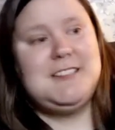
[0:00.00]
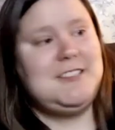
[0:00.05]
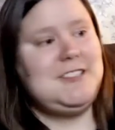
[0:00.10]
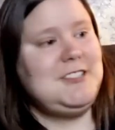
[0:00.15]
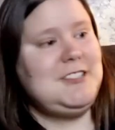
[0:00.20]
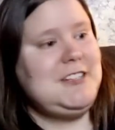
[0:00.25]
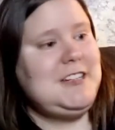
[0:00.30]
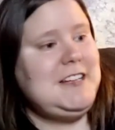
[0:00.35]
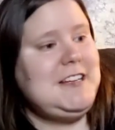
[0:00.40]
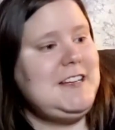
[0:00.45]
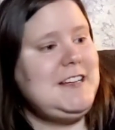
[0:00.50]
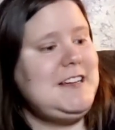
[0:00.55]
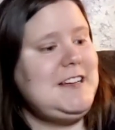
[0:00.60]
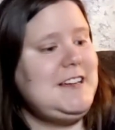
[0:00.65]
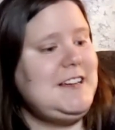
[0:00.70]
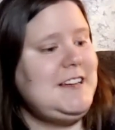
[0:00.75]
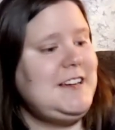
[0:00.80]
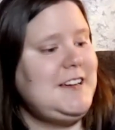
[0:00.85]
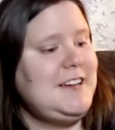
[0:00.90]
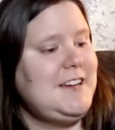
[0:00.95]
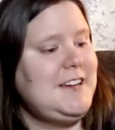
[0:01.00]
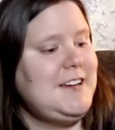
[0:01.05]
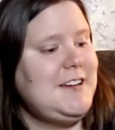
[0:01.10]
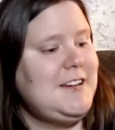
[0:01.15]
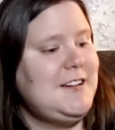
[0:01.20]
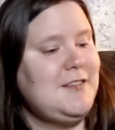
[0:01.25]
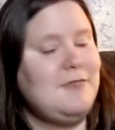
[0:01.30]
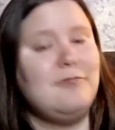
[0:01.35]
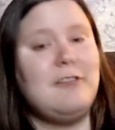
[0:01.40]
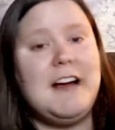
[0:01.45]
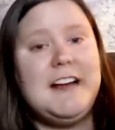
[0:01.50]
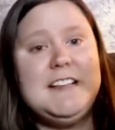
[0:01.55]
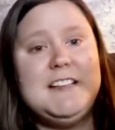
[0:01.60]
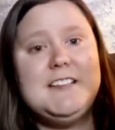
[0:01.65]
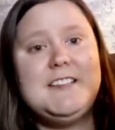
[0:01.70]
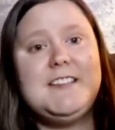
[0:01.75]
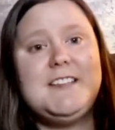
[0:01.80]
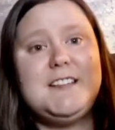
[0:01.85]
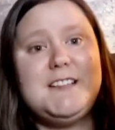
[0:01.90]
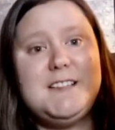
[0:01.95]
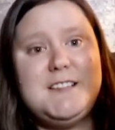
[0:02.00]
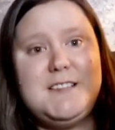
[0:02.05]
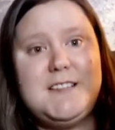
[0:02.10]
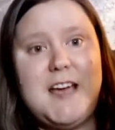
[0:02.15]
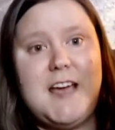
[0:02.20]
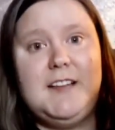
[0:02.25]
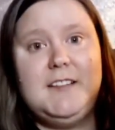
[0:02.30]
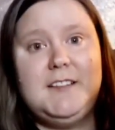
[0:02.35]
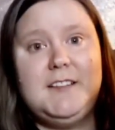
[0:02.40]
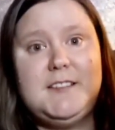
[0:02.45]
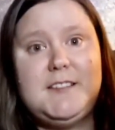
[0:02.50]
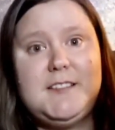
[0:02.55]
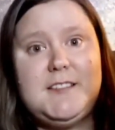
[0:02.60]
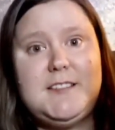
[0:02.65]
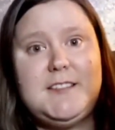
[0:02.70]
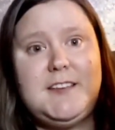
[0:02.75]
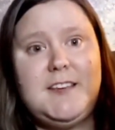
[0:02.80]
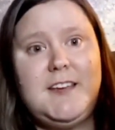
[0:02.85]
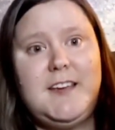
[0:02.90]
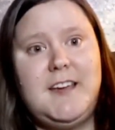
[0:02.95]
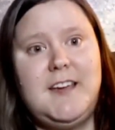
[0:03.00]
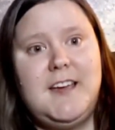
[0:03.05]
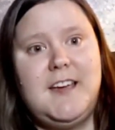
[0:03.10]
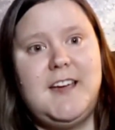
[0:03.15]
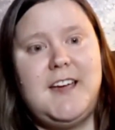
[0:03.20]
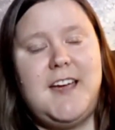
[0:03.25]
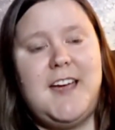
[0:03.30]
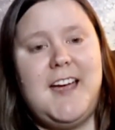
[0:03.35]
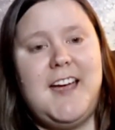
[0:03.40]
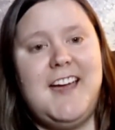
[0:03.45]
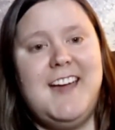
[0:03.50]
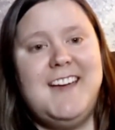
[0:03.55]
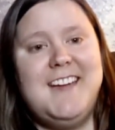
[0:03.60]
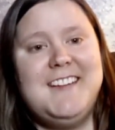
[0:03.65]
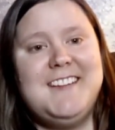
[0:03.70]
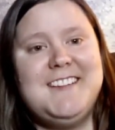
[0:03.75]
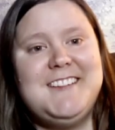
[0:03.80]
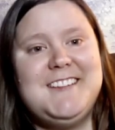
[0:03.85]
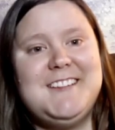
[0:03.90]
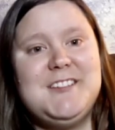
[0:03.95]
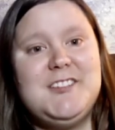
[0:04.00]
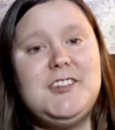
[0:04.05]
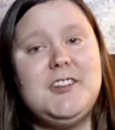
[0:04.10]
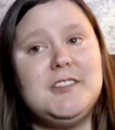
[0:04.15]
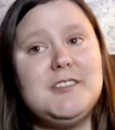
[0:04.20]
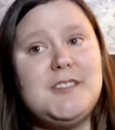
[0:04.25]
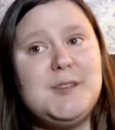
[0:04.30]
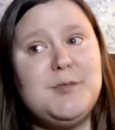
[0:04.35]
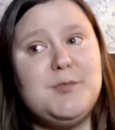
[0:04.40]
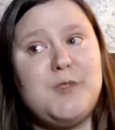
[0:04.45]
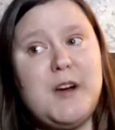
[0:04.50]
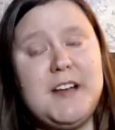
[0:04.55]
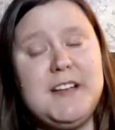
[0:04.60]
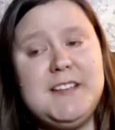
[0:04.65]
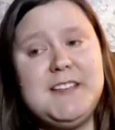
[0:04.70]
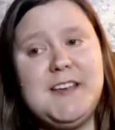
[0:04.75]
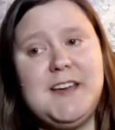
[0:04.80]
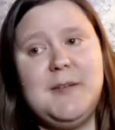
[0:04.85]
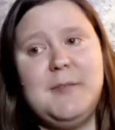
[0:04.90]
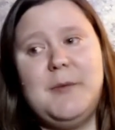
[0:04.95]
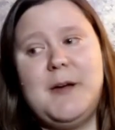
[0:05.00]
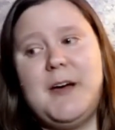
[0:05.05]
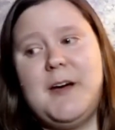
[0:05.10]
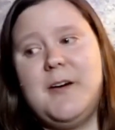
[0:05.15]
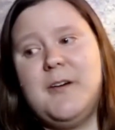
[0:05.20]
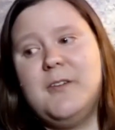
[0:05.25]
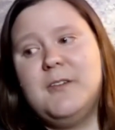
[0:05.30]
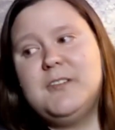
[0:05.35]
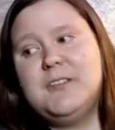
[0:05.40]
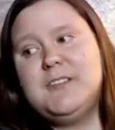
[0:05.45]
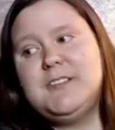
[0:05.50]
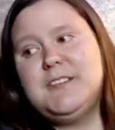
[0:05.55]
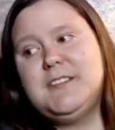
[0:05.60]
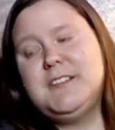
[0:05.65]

she writes dense. And she also writes about